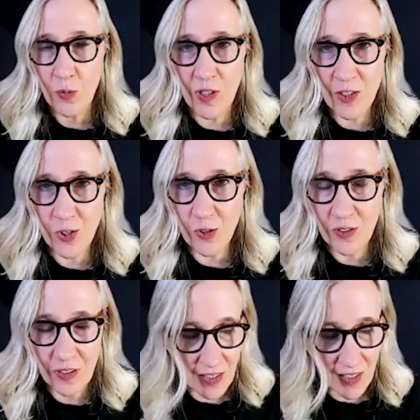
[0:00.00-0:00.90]
Well, that
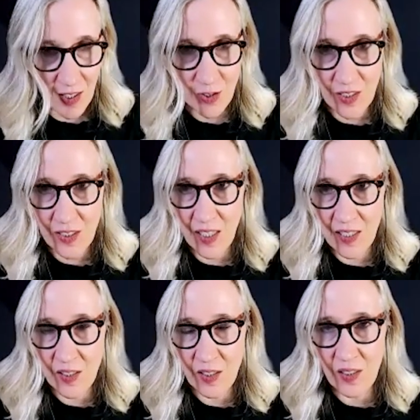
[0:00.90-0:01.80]
certainly sounds
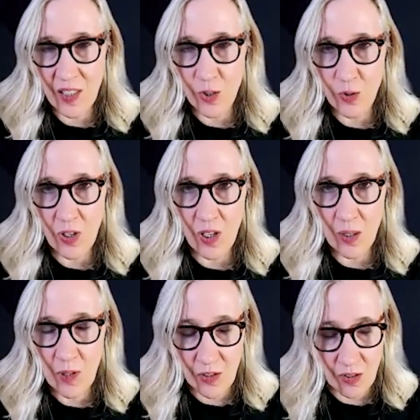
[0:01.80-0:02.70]
enticing. Can you
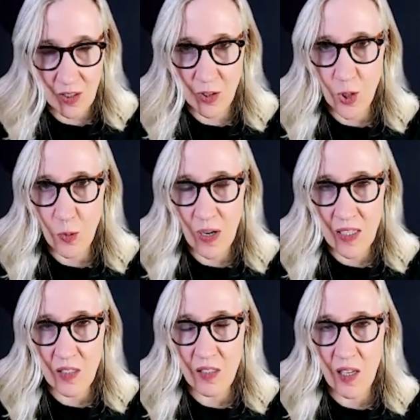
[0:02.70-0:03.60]
comment on
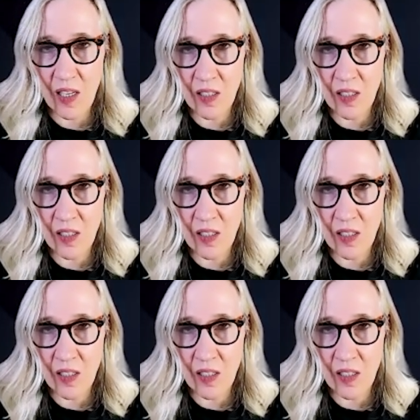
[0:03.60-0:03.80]
U.S.